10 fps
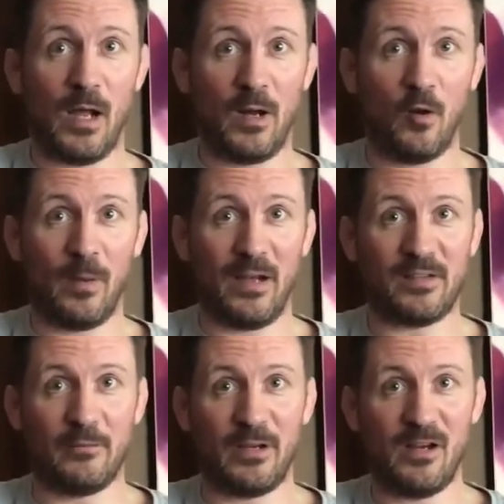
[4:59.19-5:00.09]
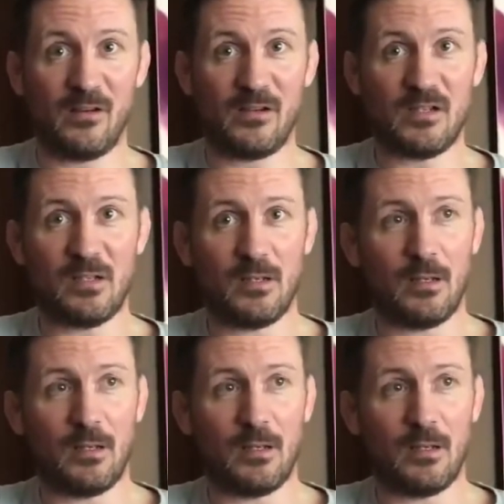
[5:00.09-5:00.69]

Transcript: and go back 7 years,